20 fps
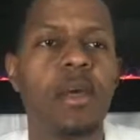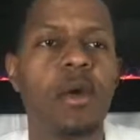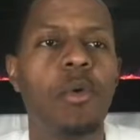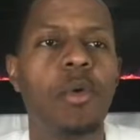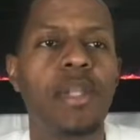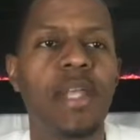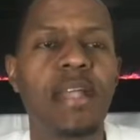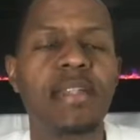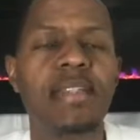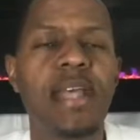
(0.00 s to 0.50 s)

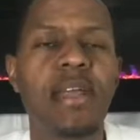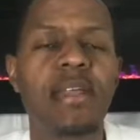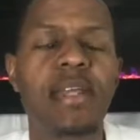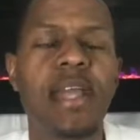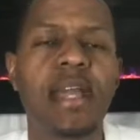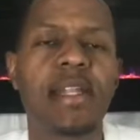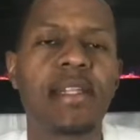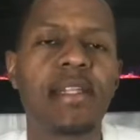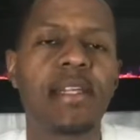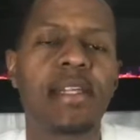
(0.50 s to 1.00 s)
Well, that's how you
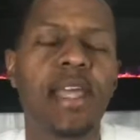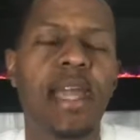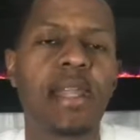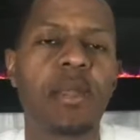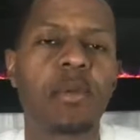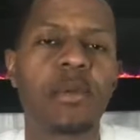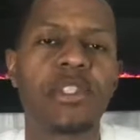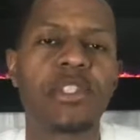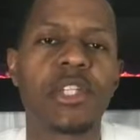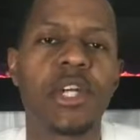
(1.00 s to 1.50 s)
got to look at
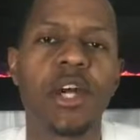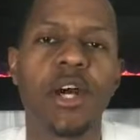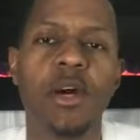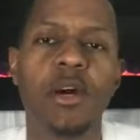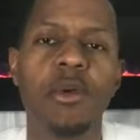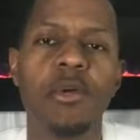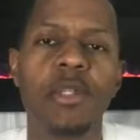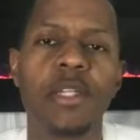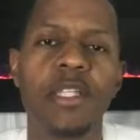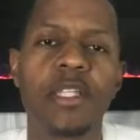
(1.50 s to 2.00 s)
it with your own